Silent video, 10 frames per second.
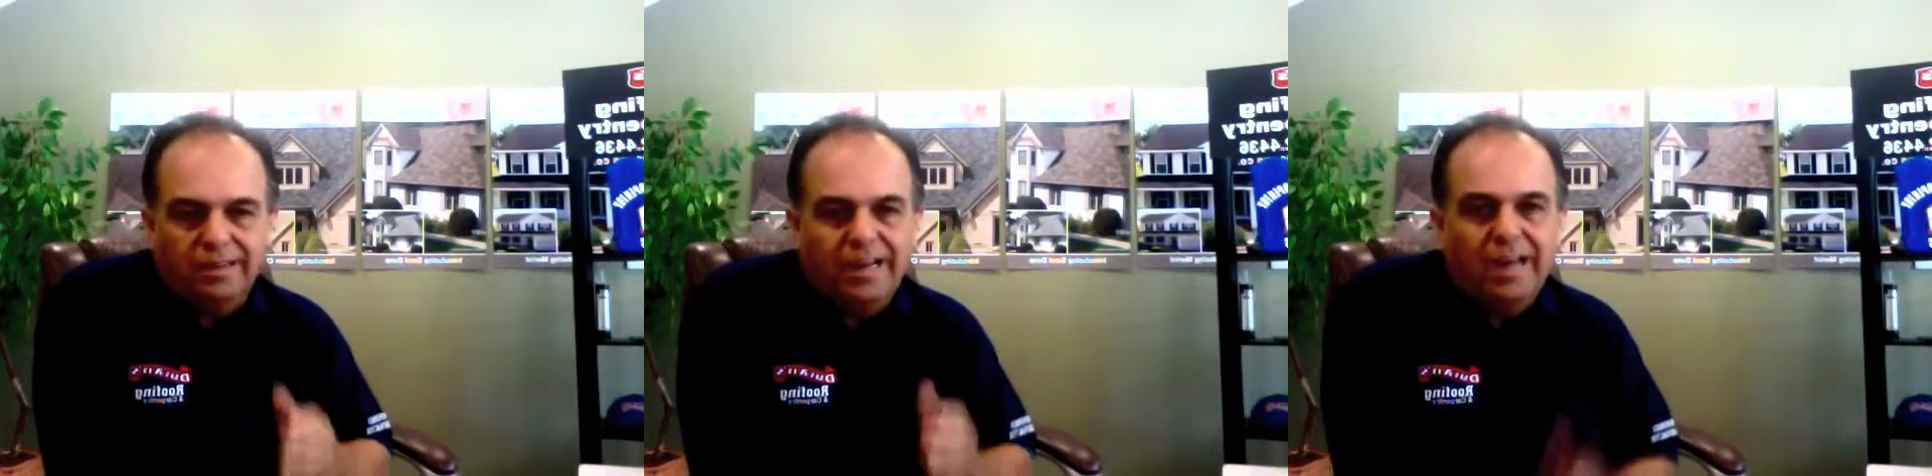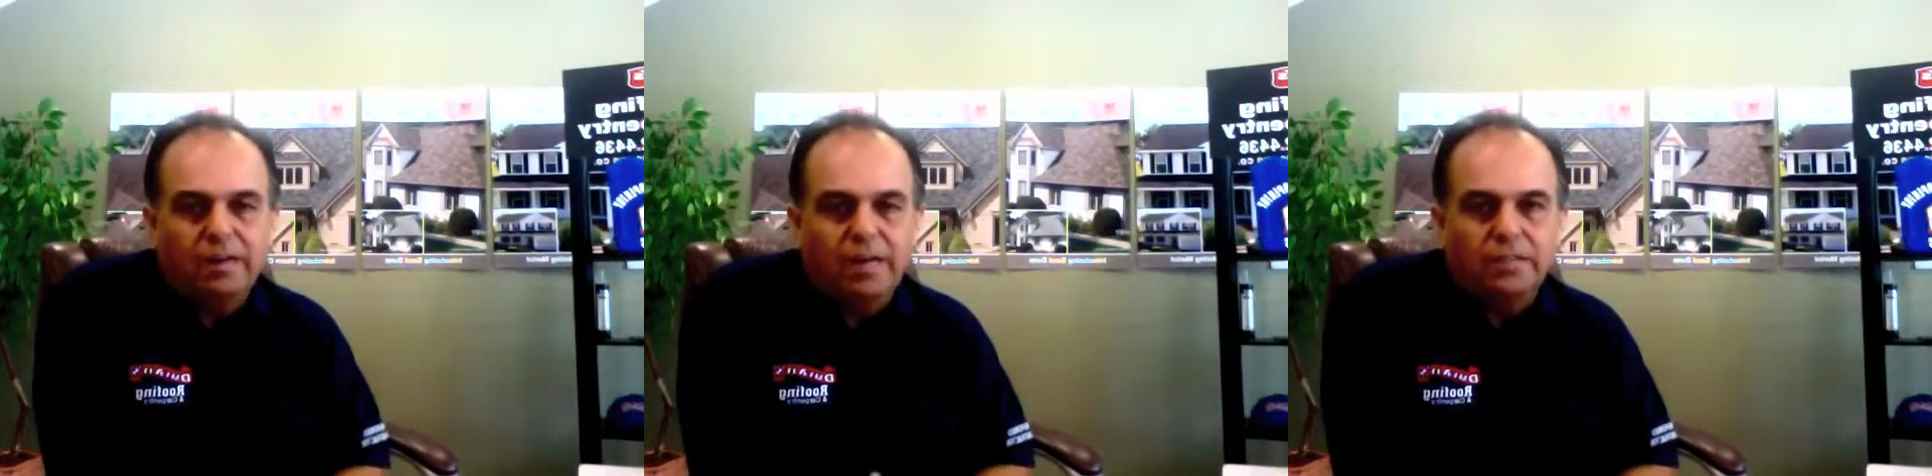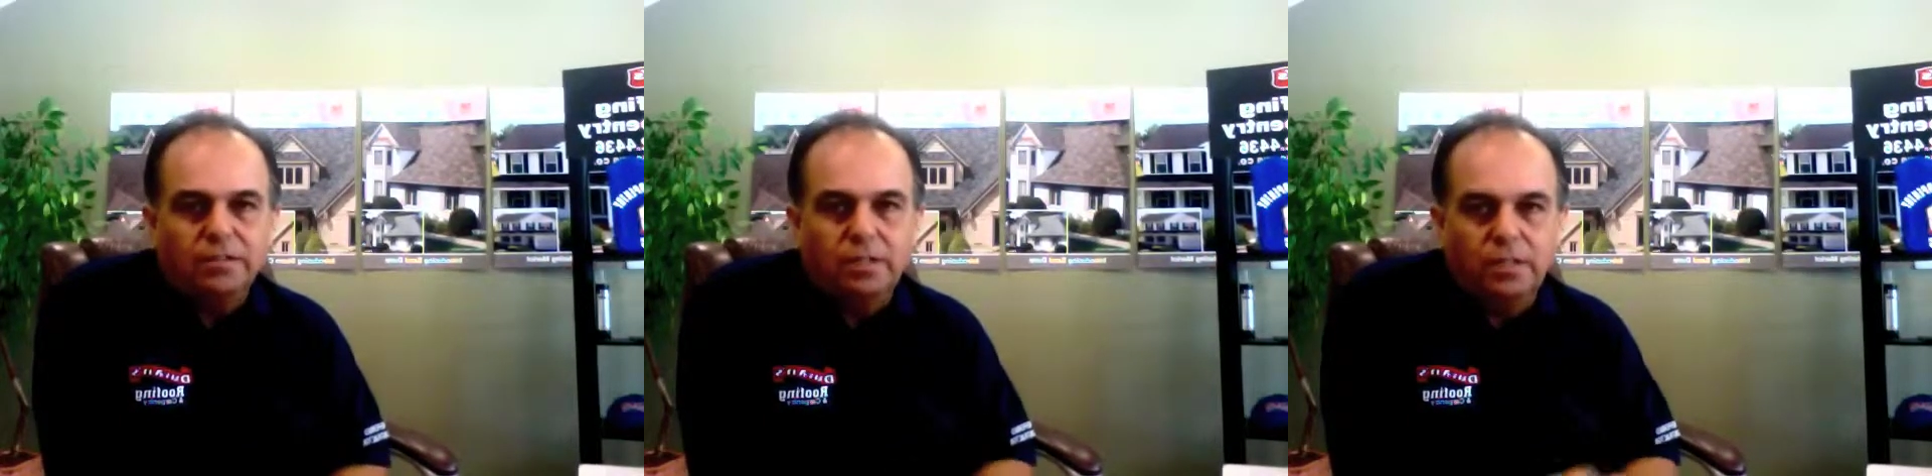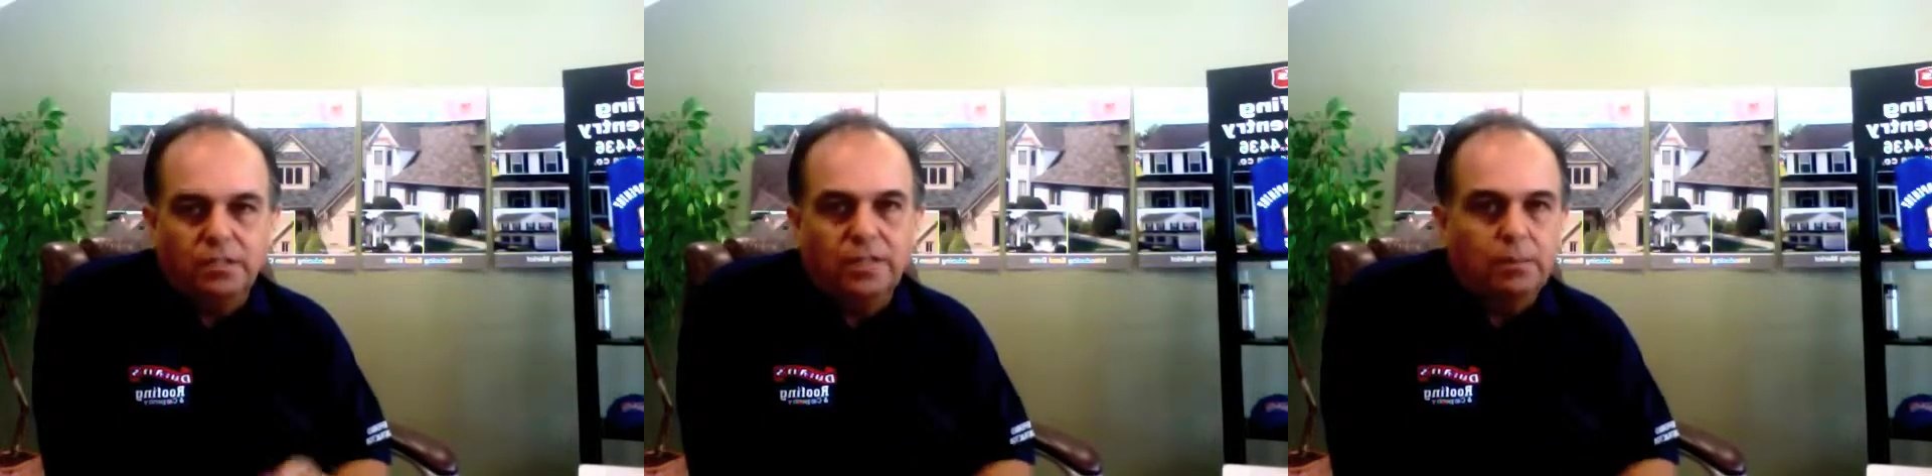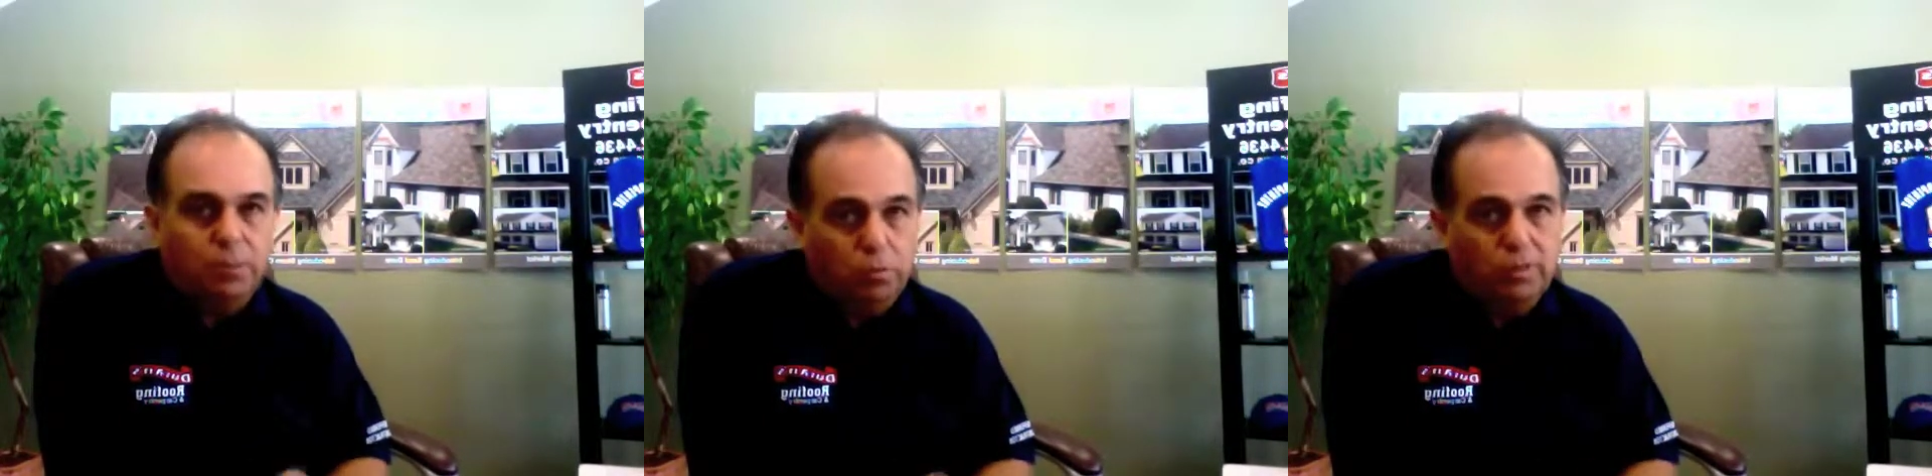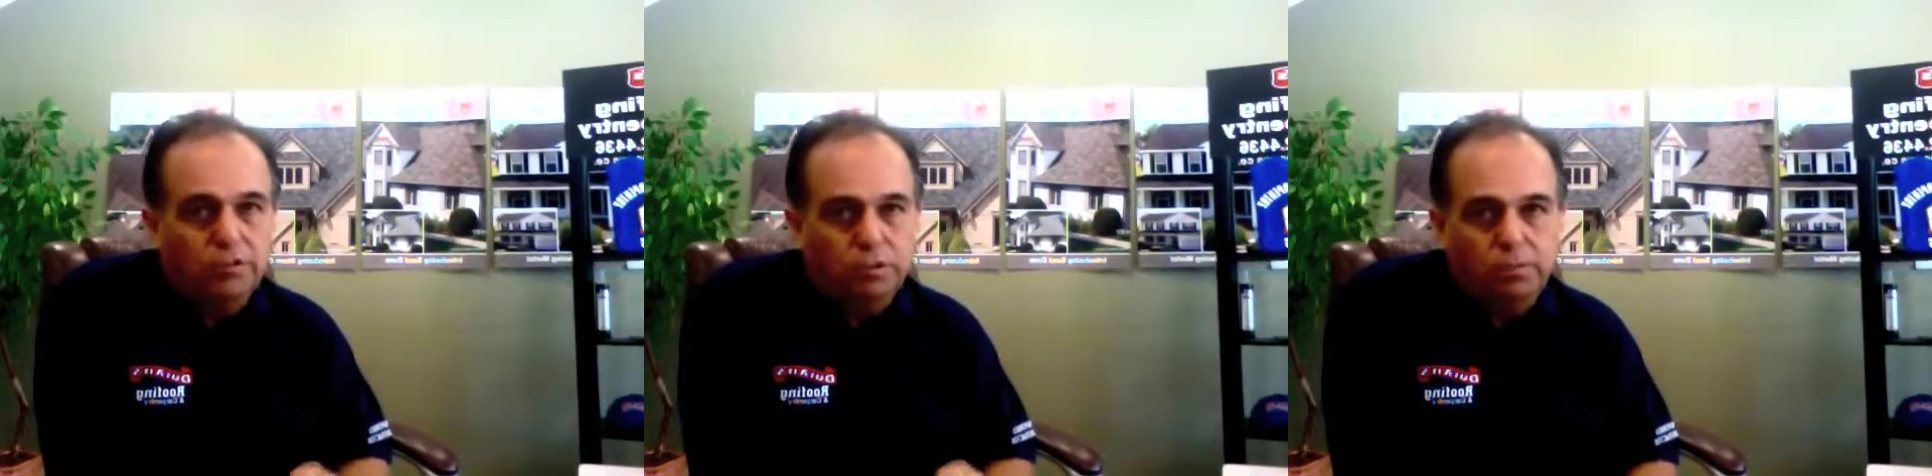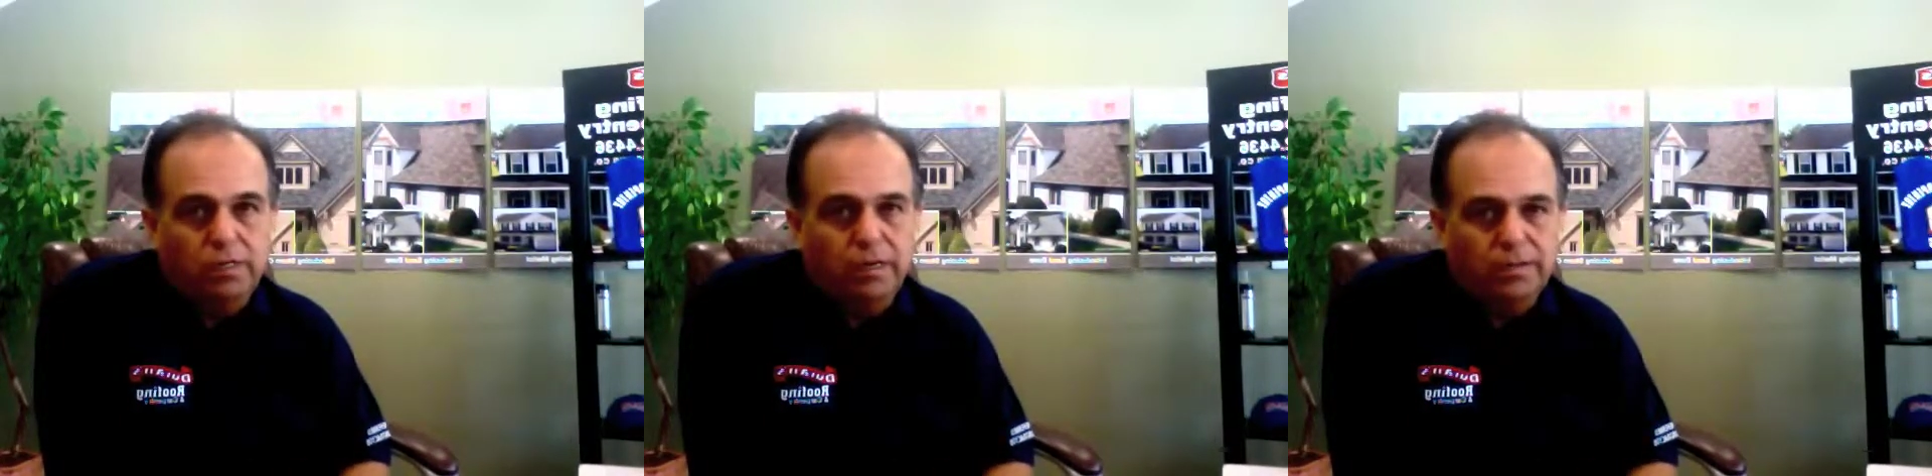not lasting the time they really should
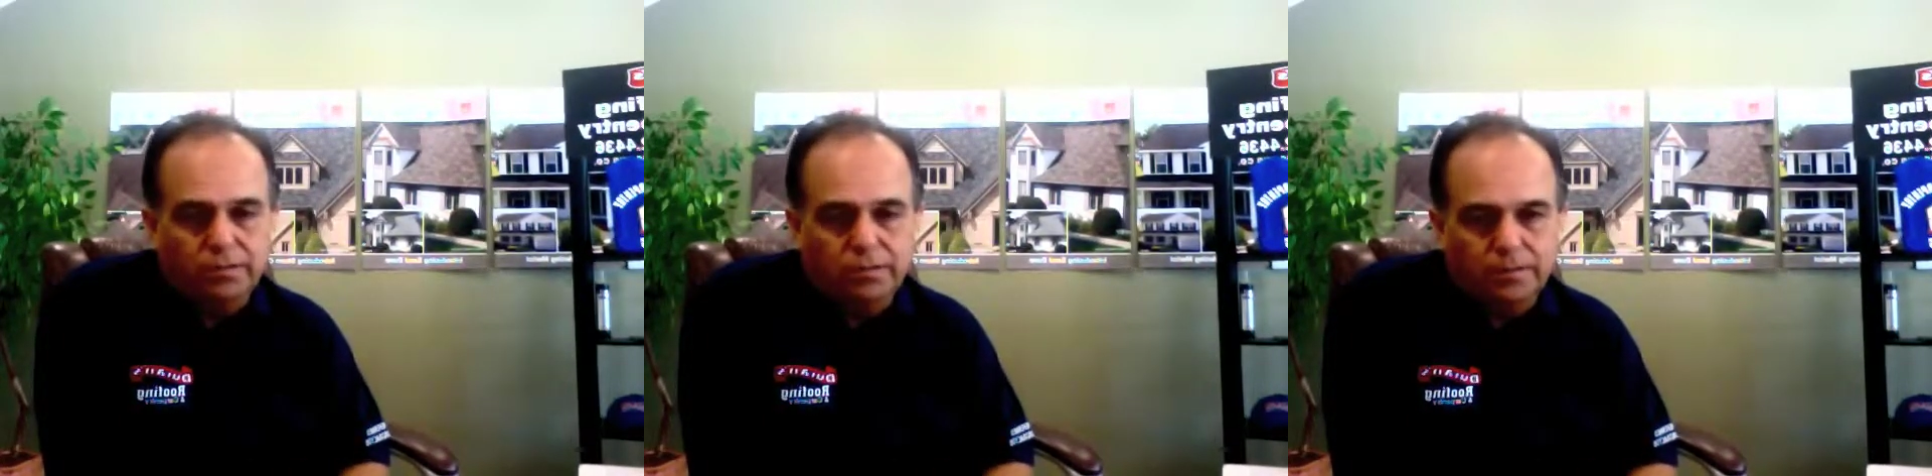be lasting.